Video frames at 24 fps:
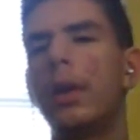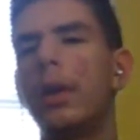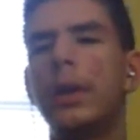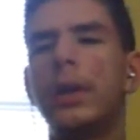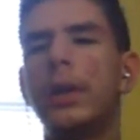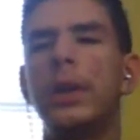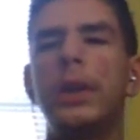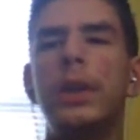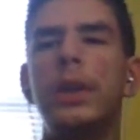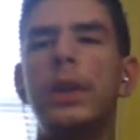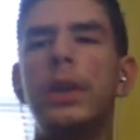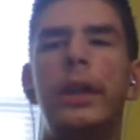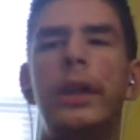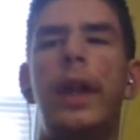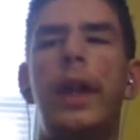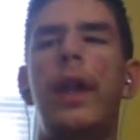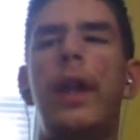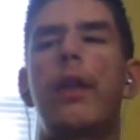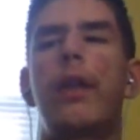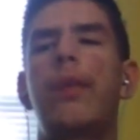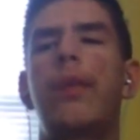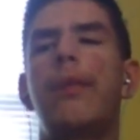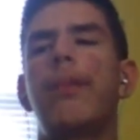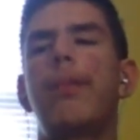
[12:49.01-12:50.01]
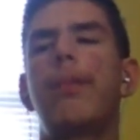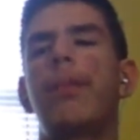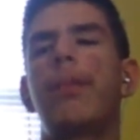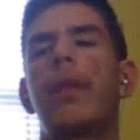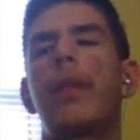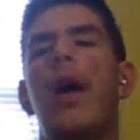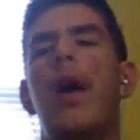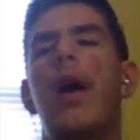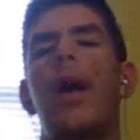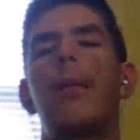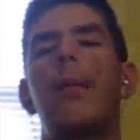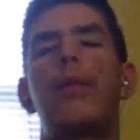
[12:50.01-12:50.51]
Next, I'm
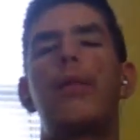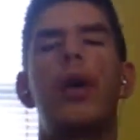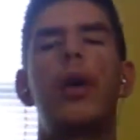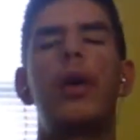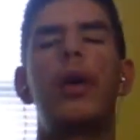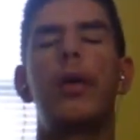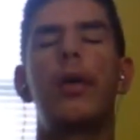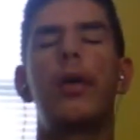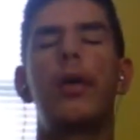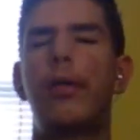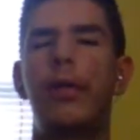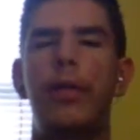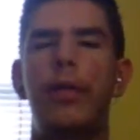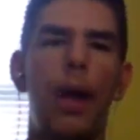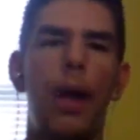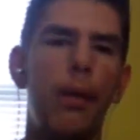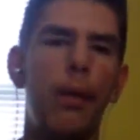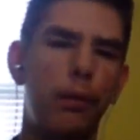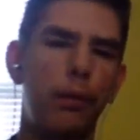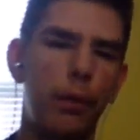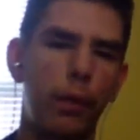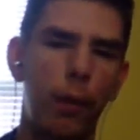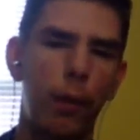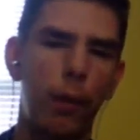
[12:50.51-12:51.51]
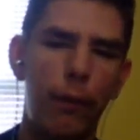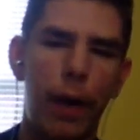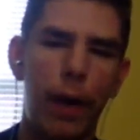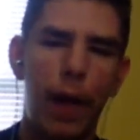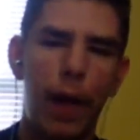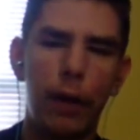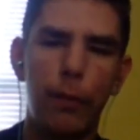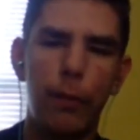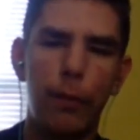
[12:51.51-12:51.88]
sorry that was a little fast, but